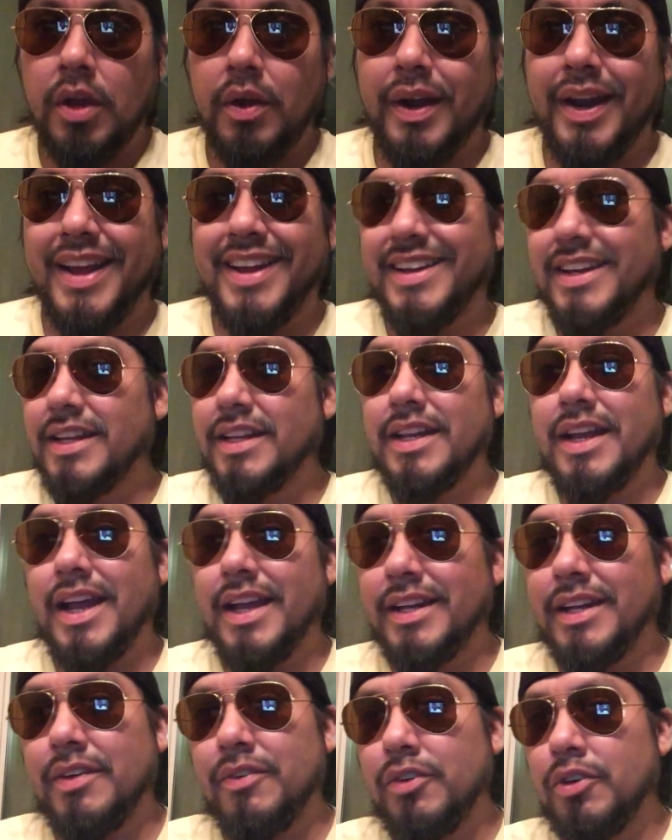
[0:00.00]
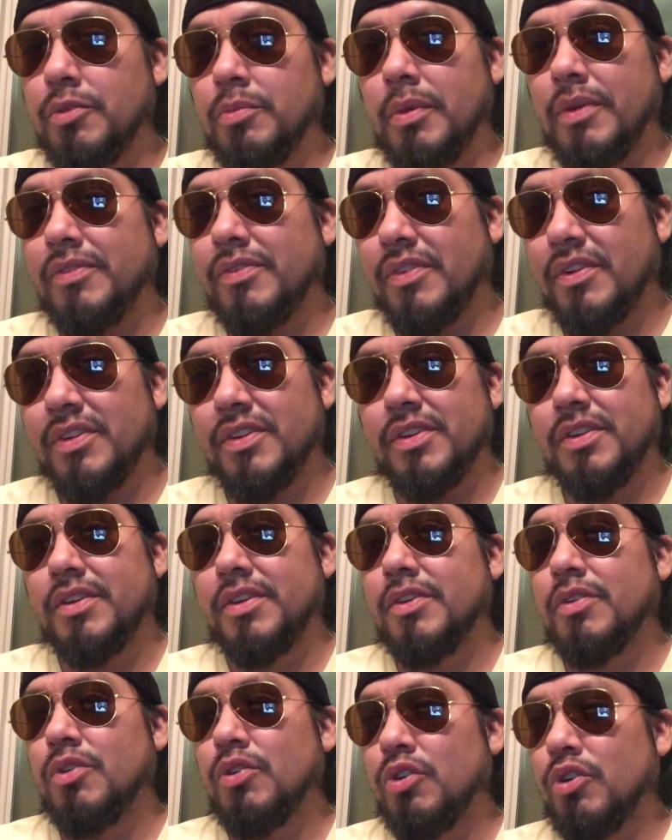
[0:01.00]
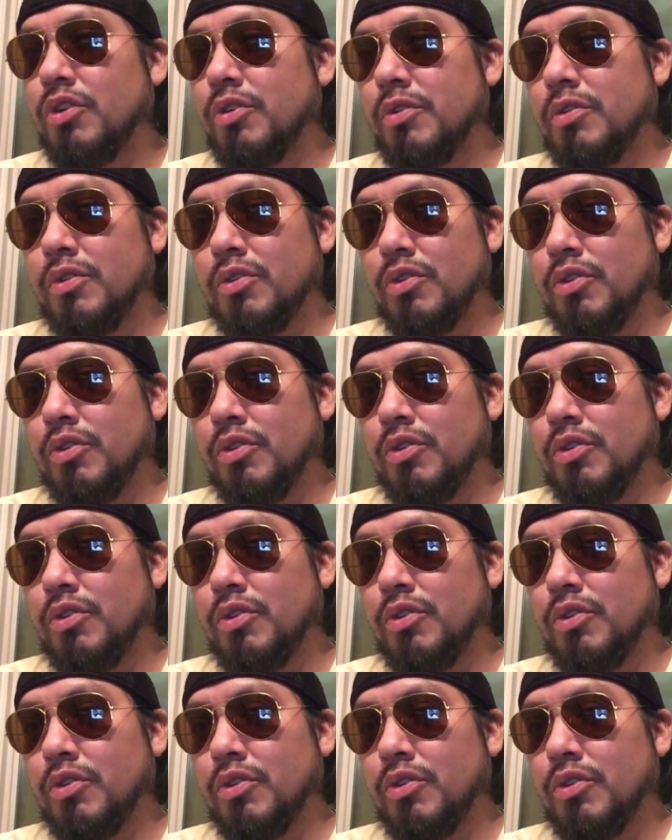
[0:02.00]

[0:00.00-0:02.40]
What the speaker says: Right, and I never knew my father or